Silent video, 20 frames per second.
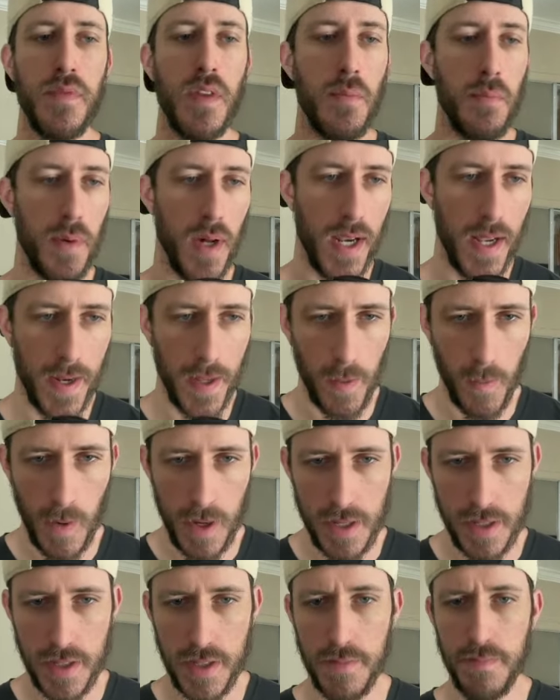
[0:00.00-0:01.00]
But
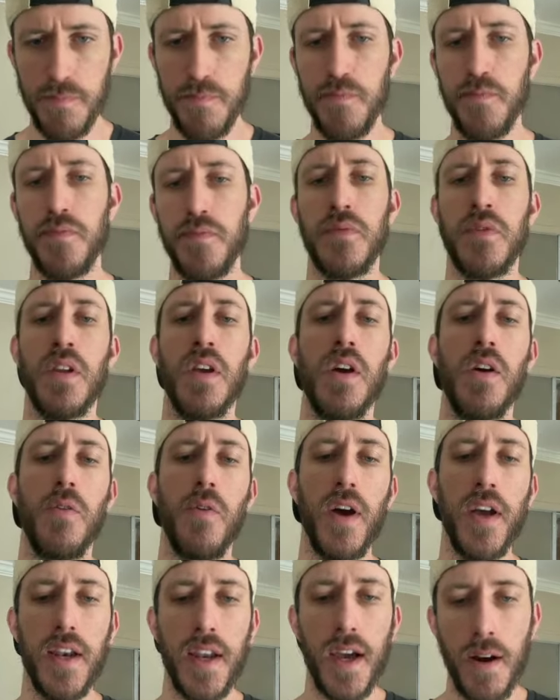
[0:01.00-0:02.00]
anyways,
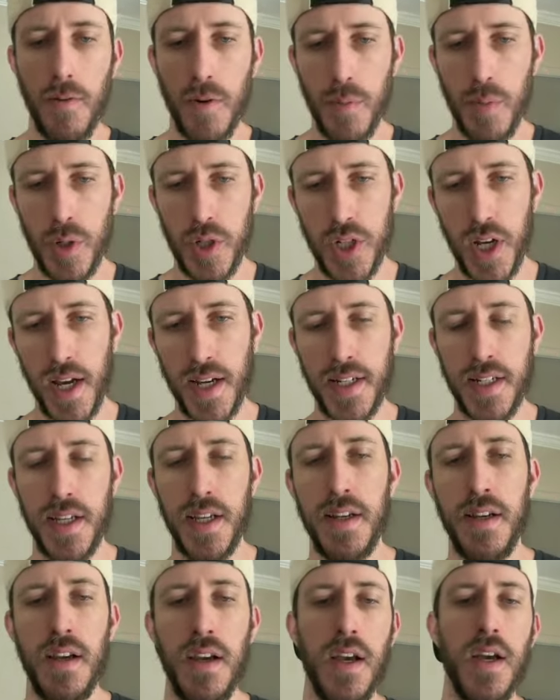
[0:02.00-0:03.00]
right now we're
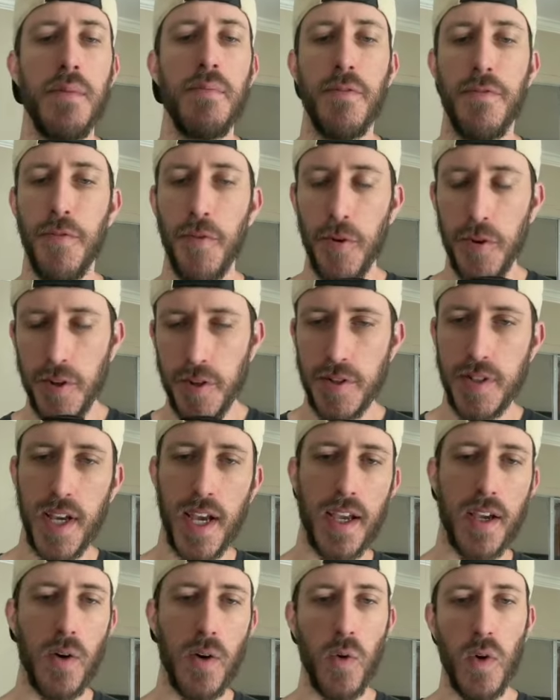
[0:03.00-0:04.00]
projected, before you
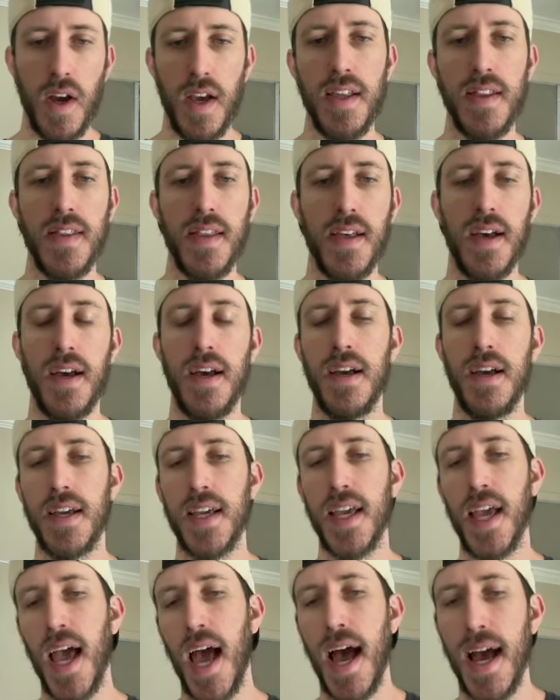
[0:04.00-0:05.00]
take away the
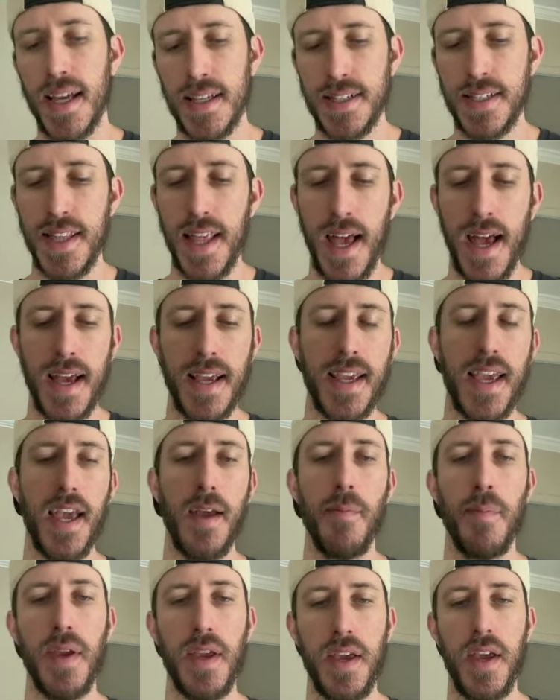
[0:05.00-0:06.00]
guys that can
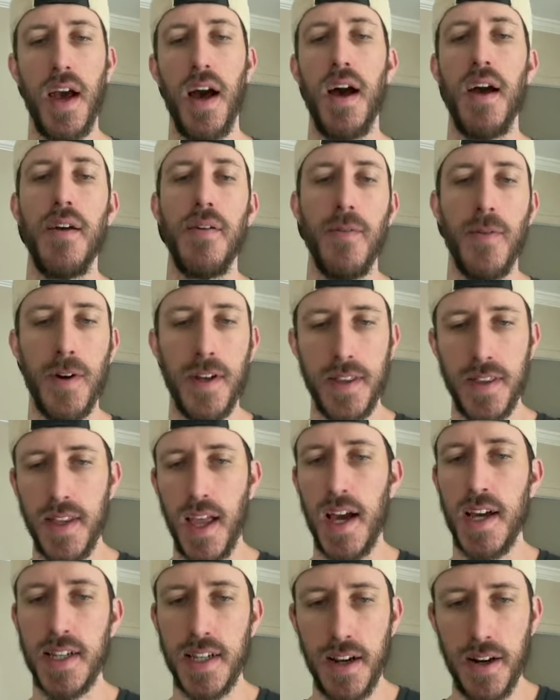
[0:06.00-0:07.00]
be cut with
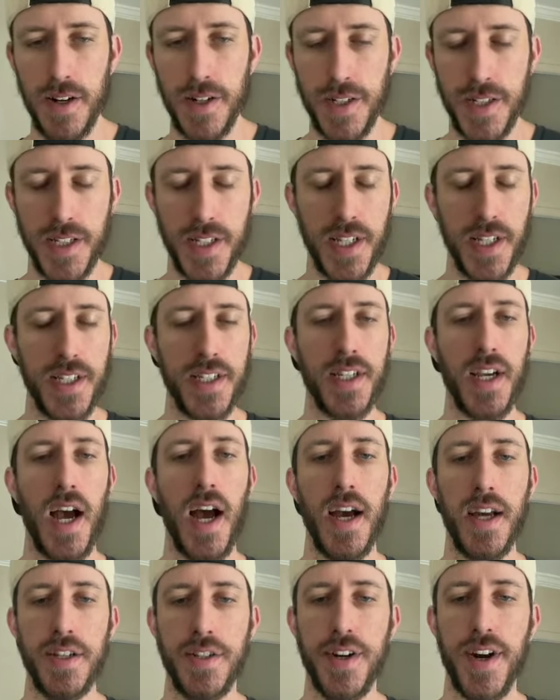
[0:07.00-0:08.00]
non-guaranteed
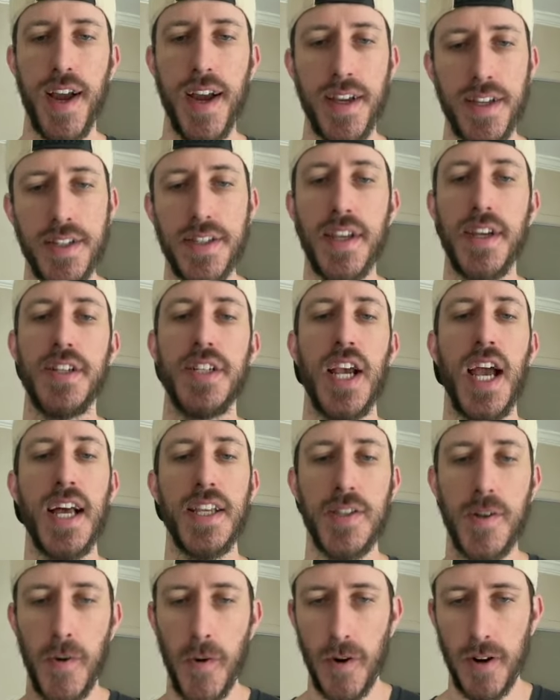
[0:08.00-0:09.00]
contracts, such as
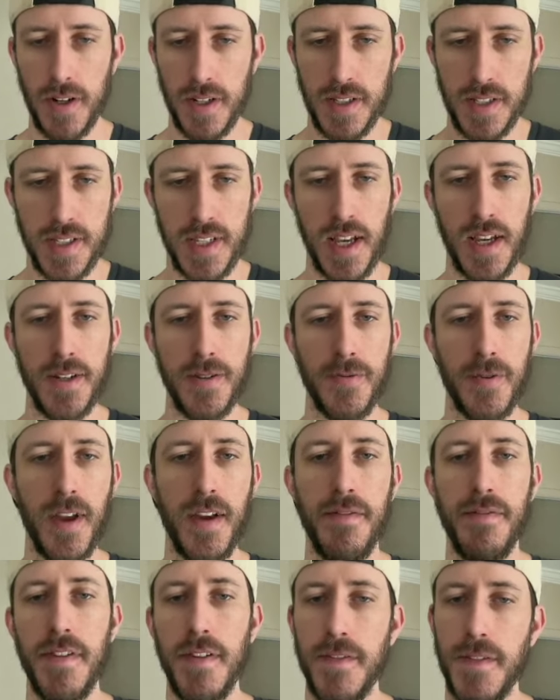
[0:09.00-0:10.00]
Courtland Sutton, we have
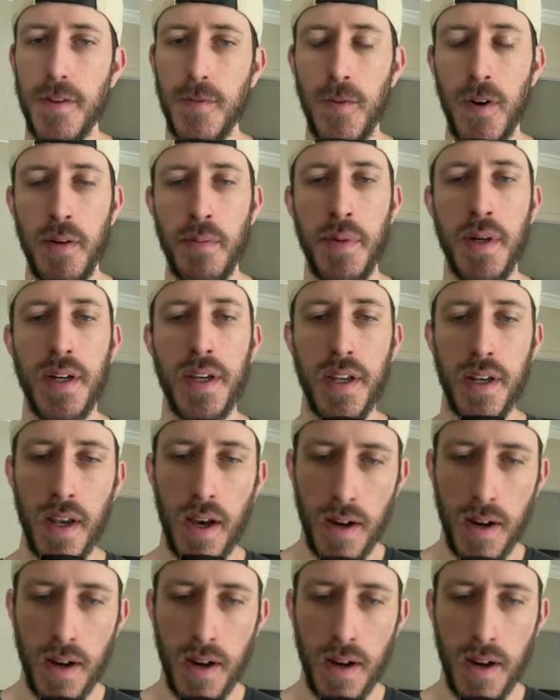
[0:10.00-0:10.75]
$51 million.